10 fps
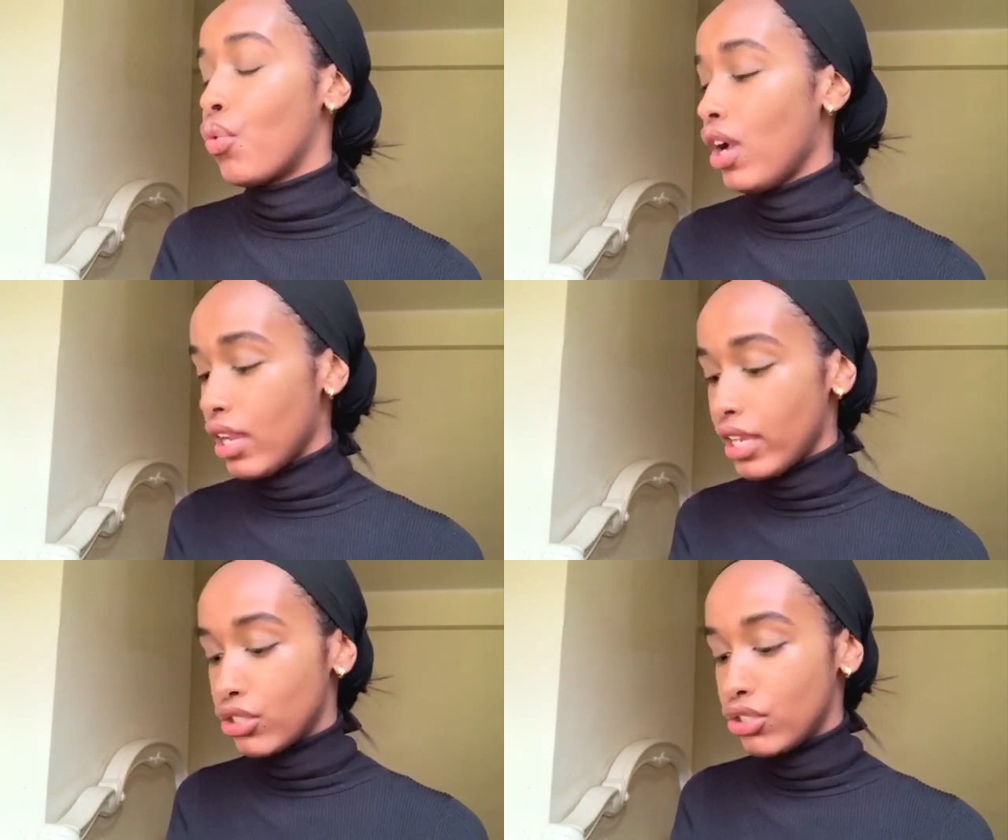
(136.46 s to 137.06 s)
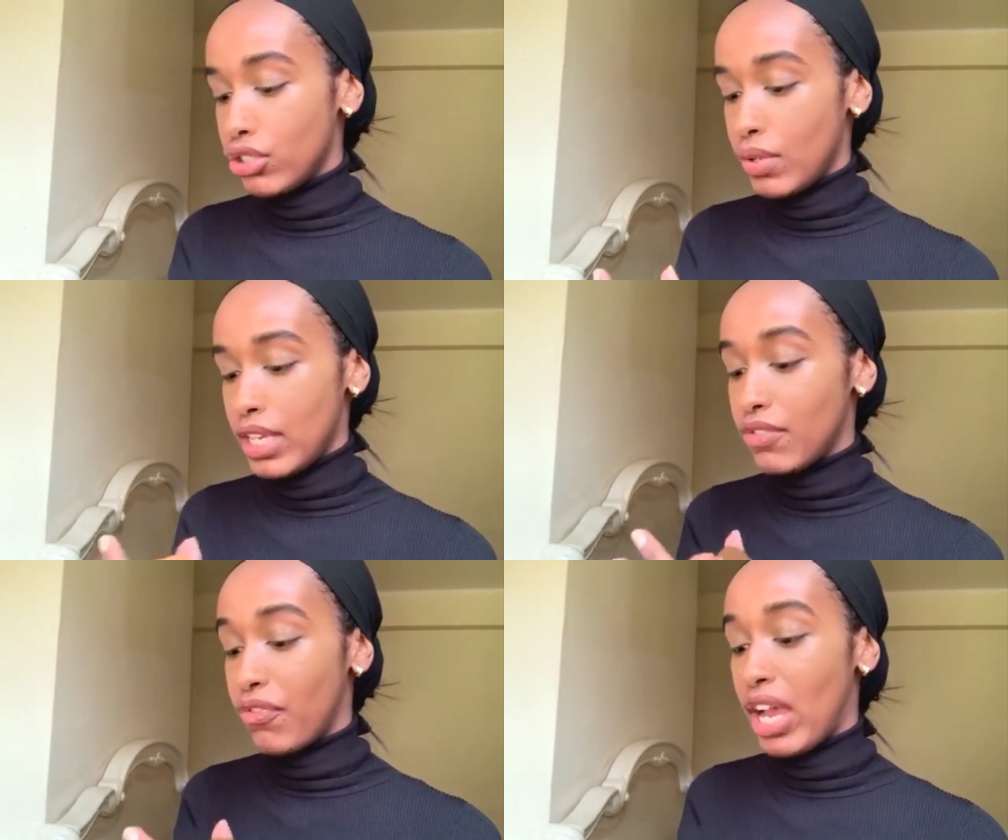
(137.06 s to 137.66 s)
What I like to do
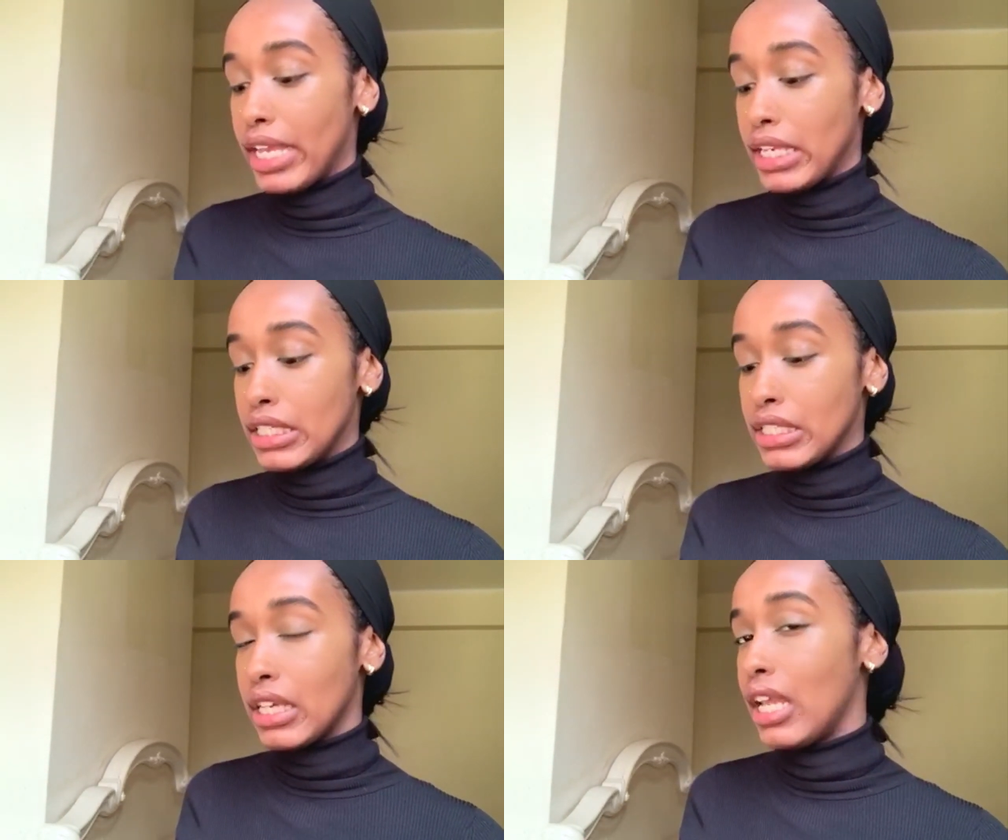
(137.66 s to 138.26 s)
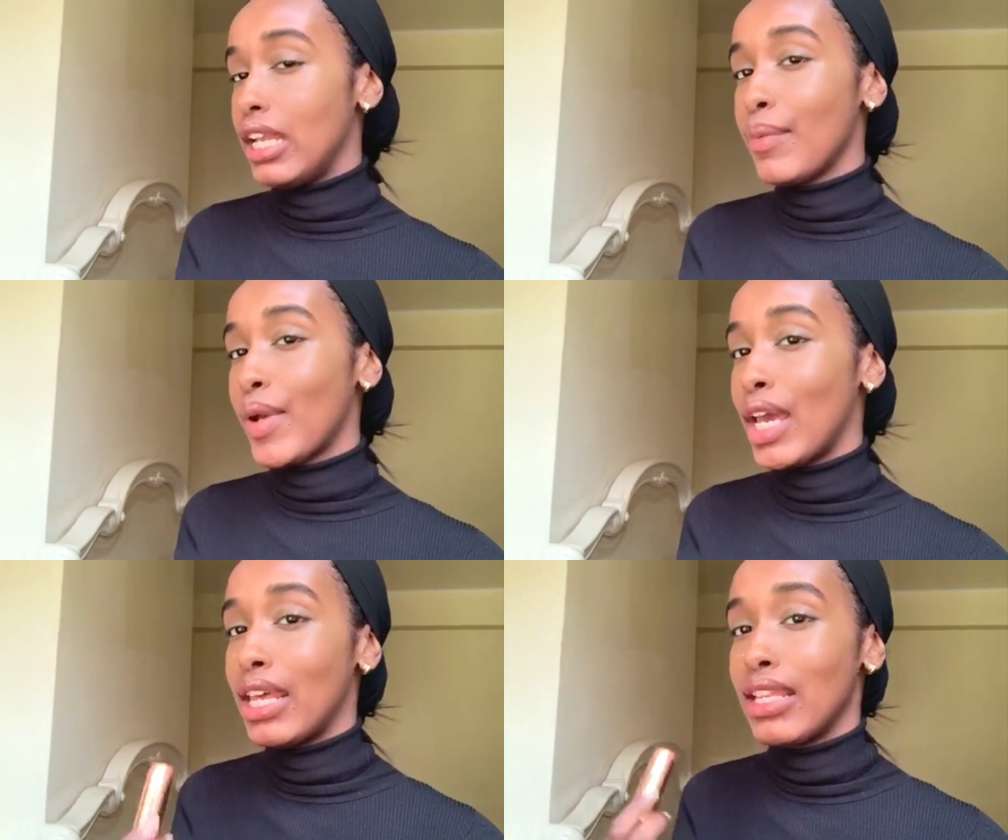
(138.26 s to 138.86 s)
is find a lip
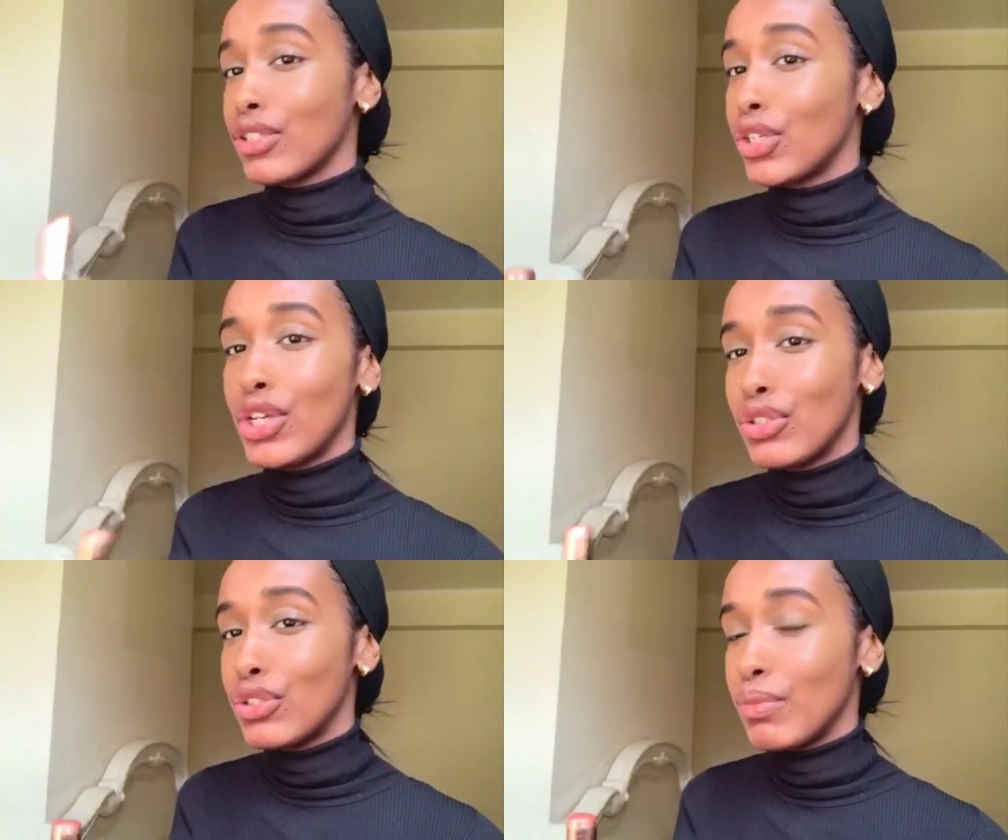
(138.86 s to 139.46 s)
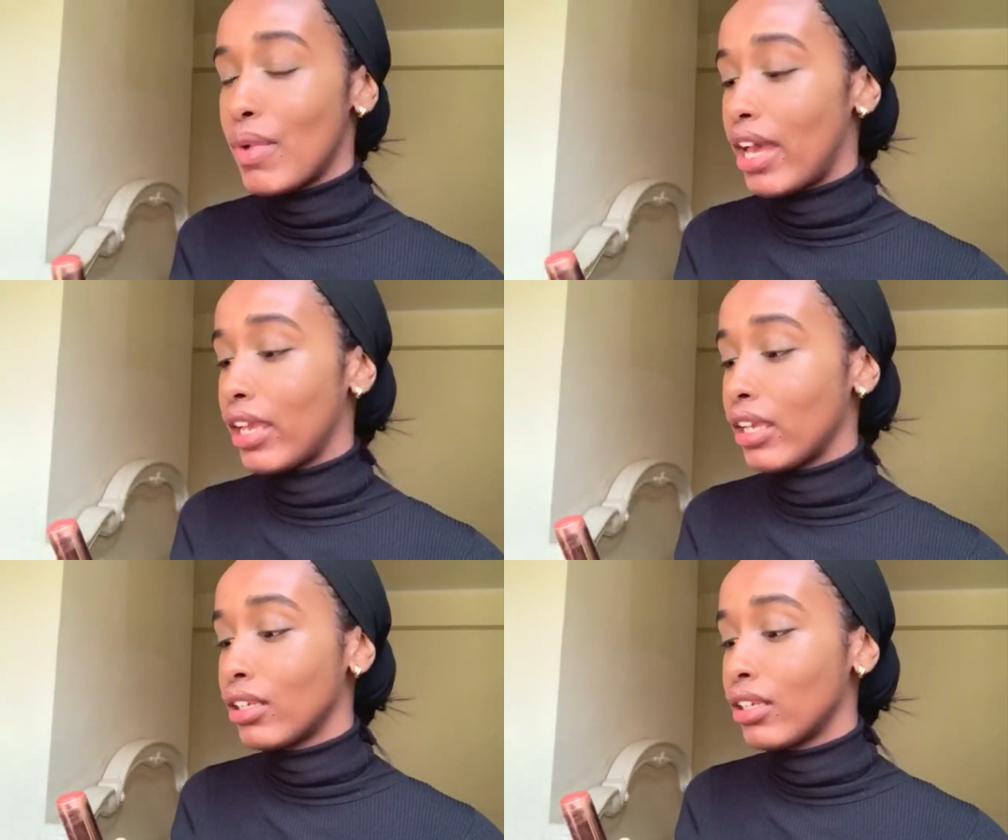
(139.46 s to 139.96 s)
colour as close to my